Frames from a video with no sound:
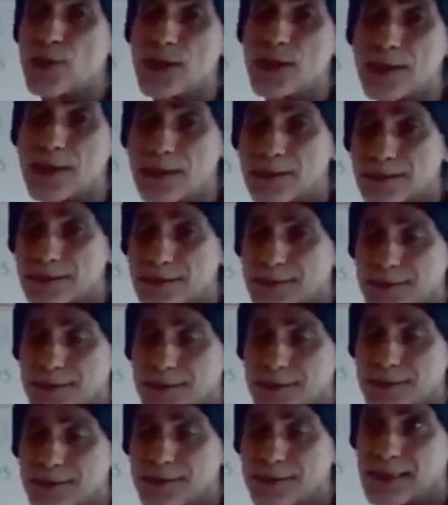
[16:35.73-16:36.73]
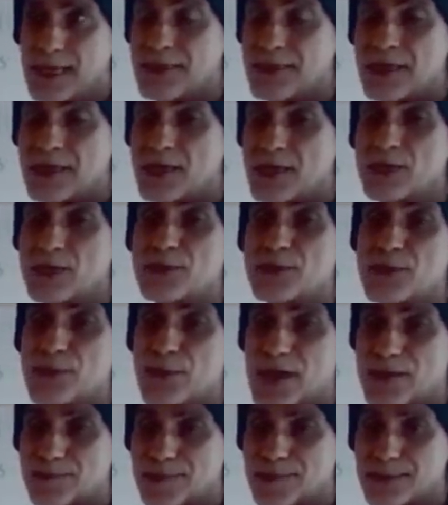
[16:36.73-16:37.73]
are pure, and they
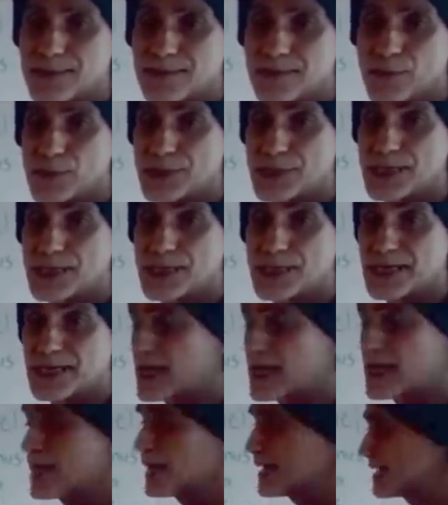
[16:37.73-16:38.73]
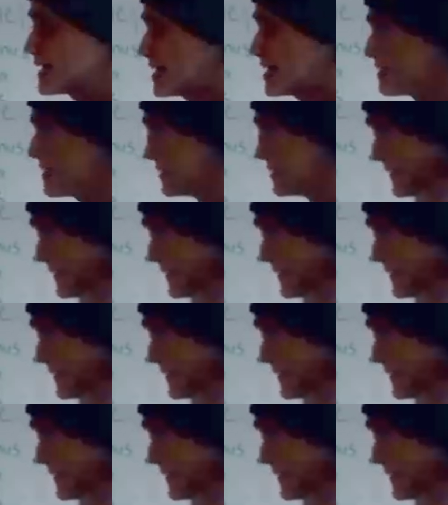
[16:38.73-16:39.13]
don't corrupt or decay.